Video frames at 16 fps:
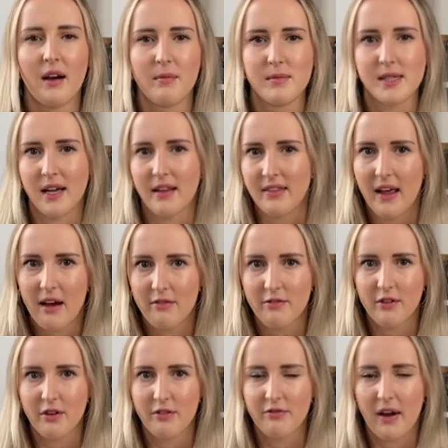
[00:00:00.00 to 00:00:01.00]
done that
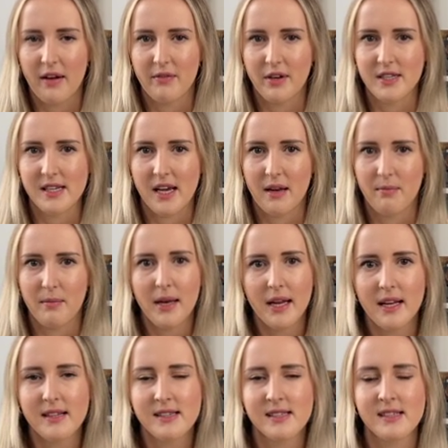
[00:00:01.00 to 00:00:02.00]
for 5 or 10
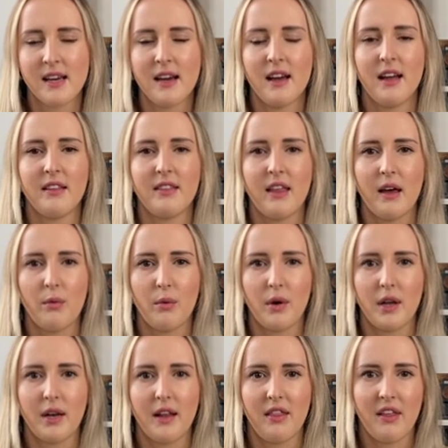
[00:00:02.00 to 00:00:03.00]
minutes, they
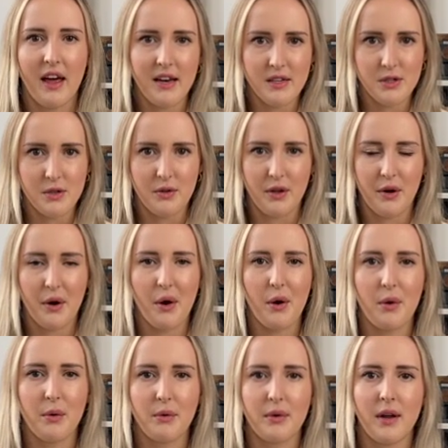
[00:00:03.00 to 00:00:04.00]
would then do their
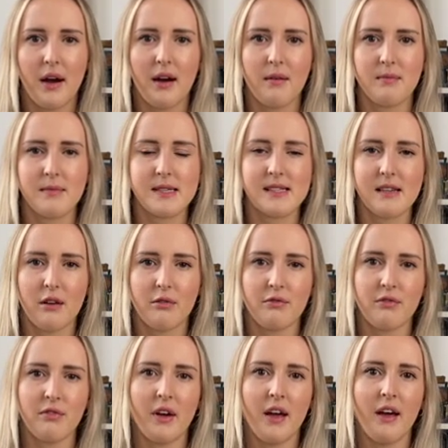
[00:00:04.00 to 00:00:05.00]
own
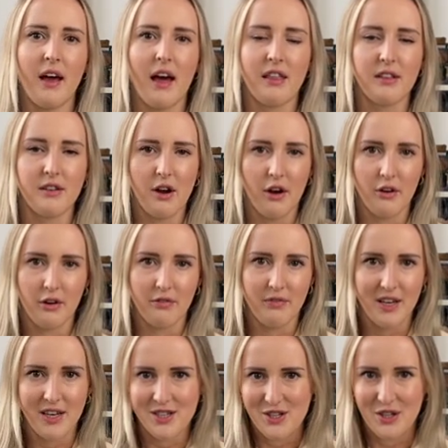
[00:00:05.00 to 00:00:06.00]

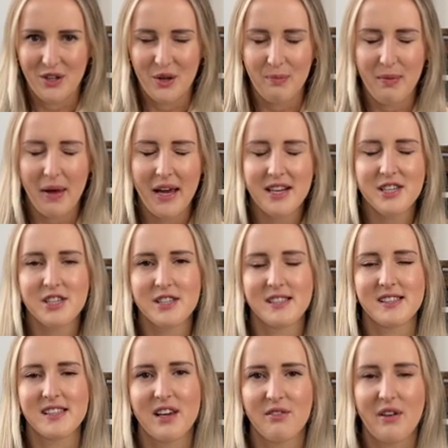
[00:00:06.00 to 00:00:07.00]
self-ethnography journal page to
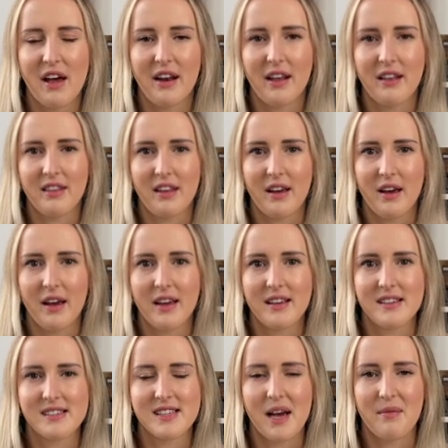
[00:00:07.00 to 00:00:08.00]
see if anything
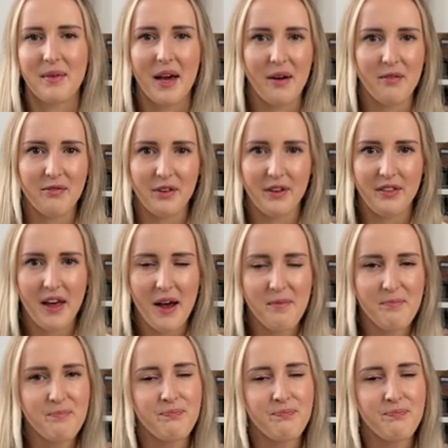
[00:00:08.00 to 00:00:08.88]
is coming up for them.